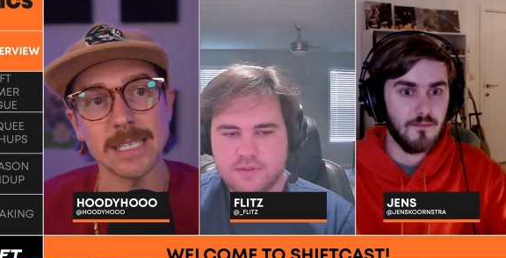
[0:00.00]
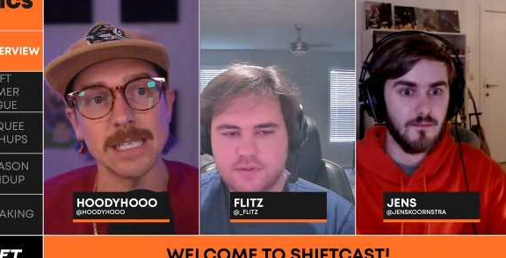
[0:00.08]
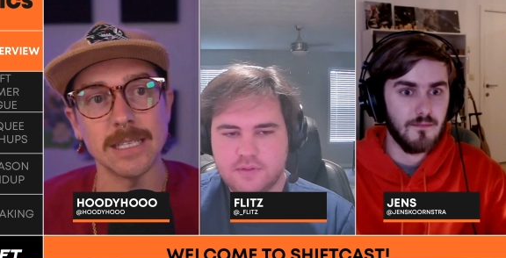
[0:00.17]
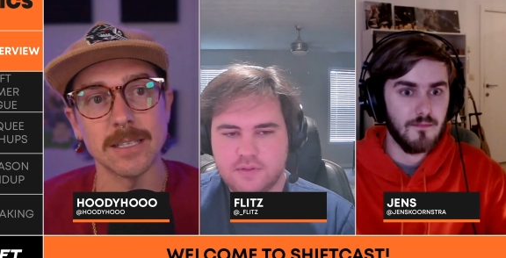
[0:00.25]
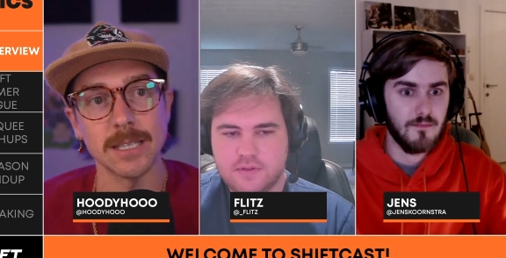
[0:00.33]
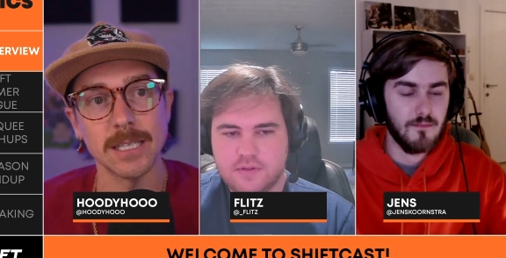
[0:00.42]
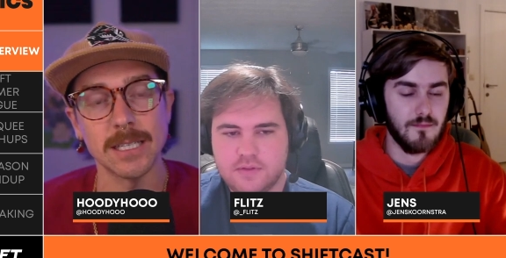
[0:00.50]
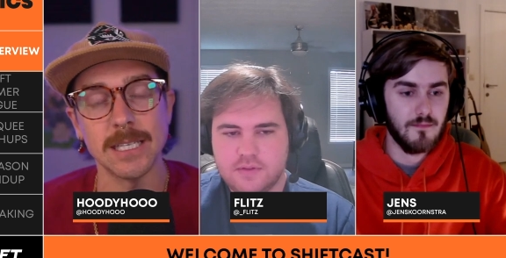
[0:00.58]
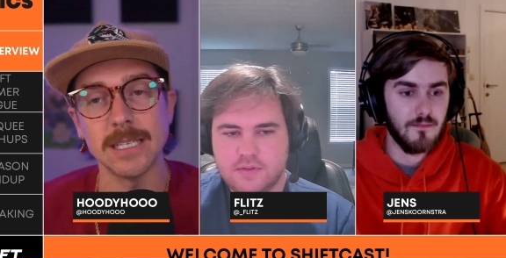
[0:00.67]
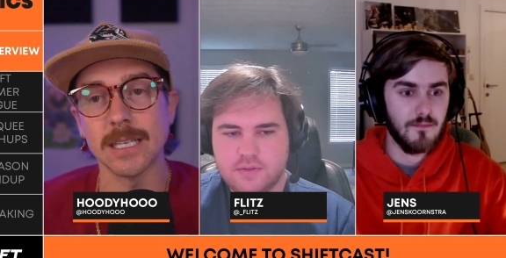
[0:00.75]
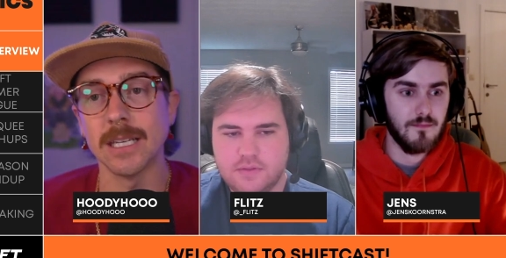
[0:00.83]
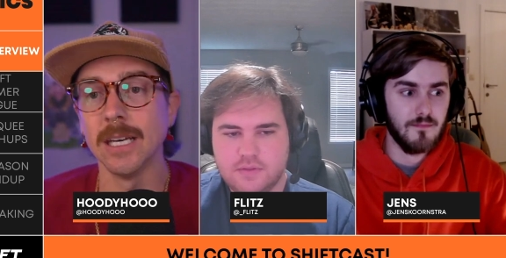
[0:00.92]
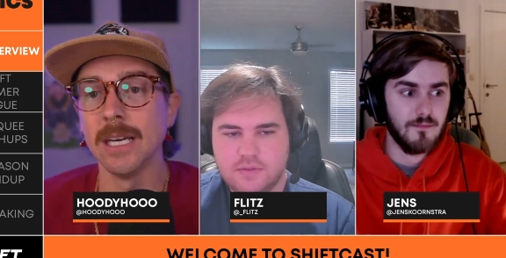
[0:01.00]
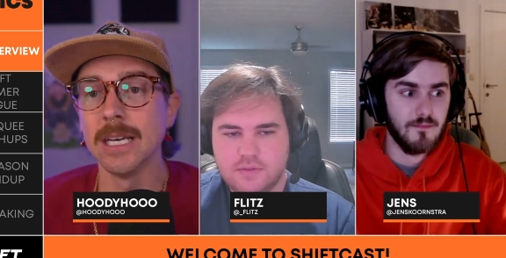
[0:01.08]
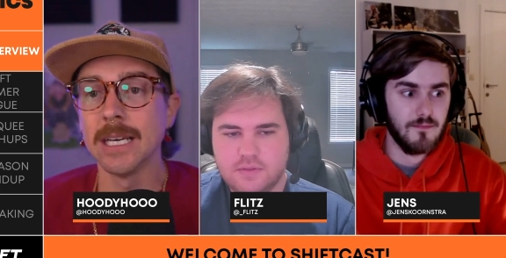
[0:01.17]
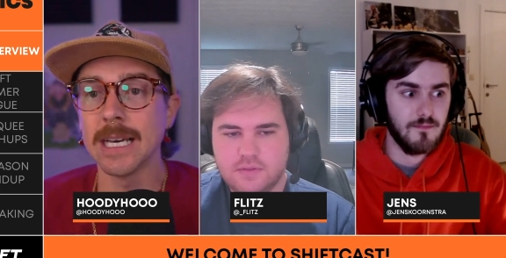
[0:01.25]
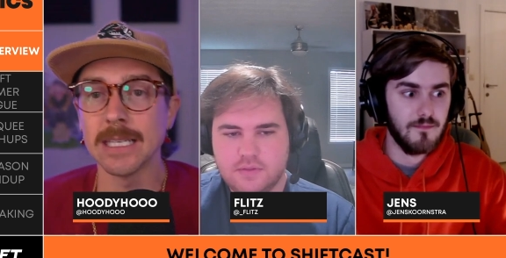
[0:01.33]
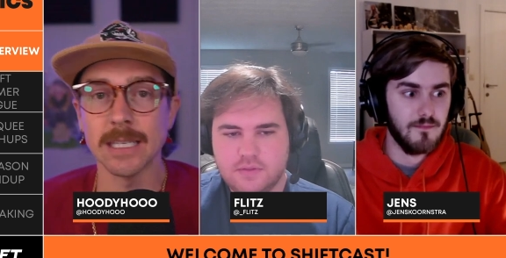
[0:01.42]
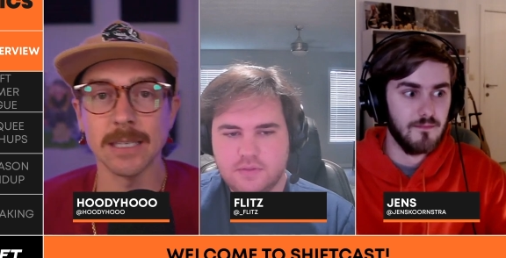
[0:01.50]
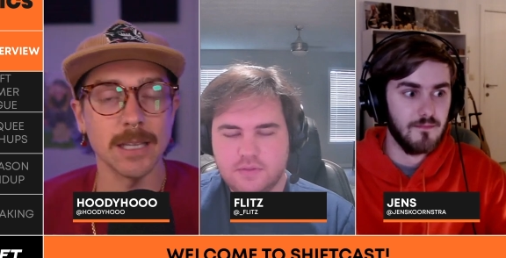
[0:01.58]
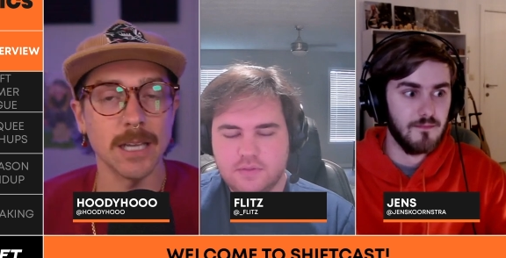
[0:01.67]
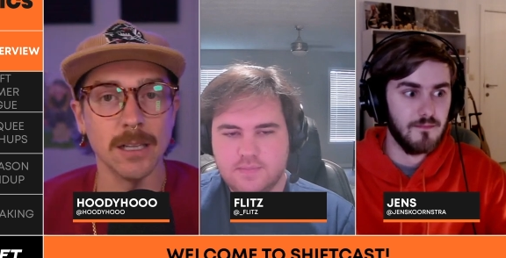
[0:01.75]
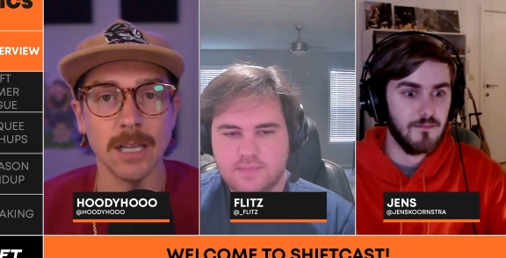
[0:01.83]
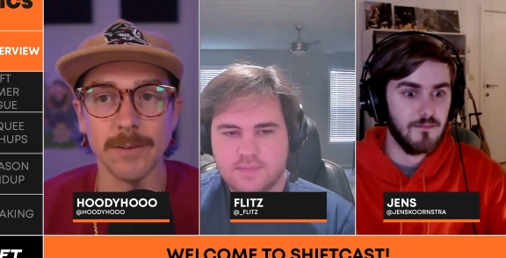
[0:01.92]
Speaker 1: season to this season? Is it
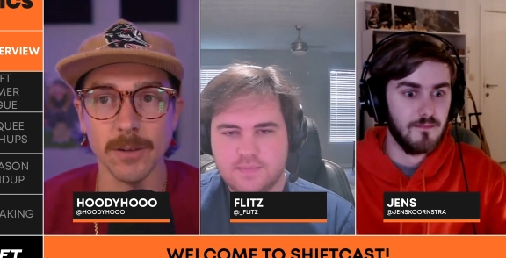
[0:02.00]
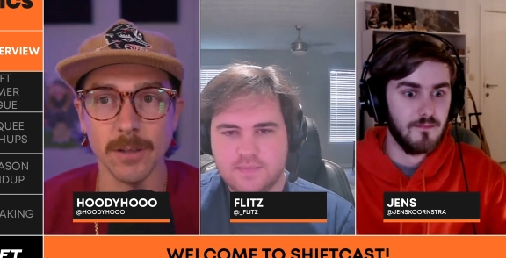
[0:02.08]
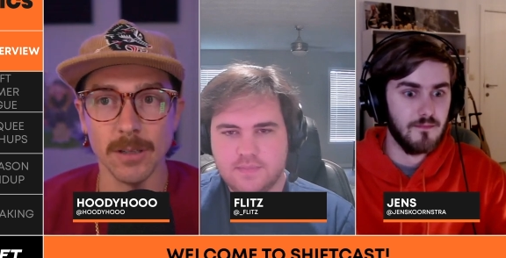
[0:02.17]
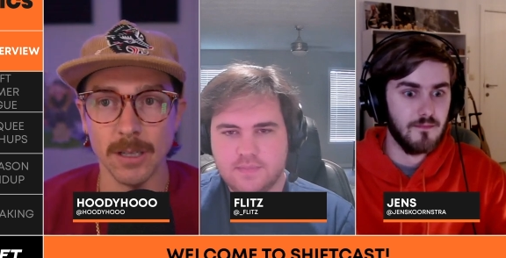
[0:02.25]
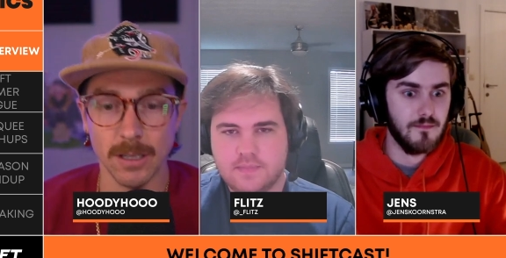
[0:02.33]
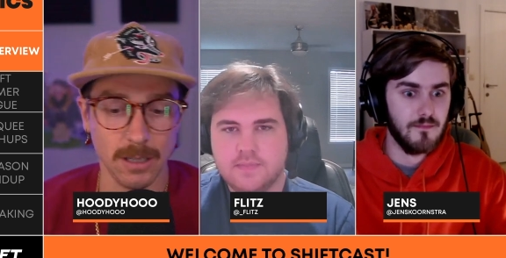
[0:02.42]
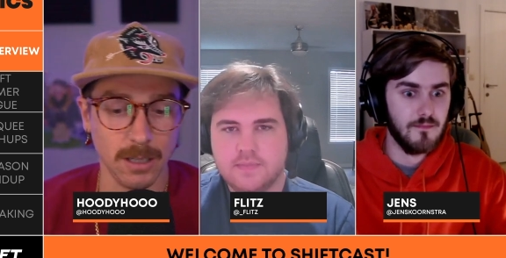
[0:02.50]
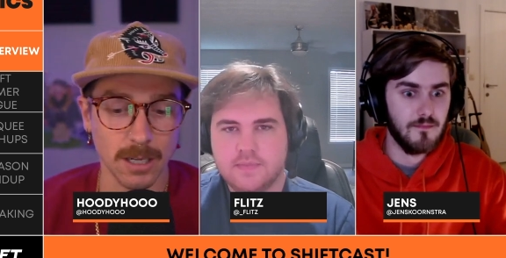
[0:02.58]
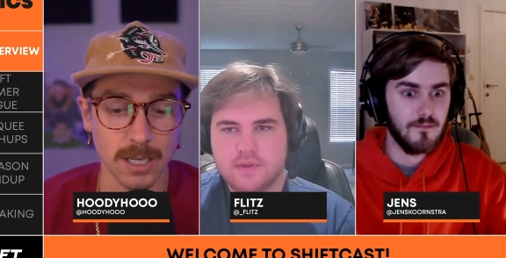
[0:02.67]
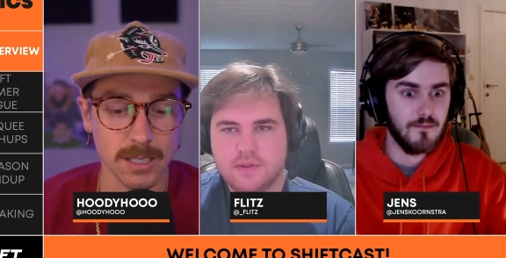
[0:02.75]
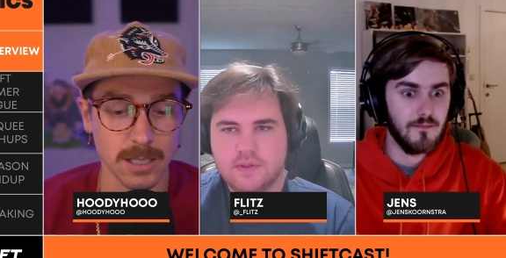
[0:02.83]
a level a, a,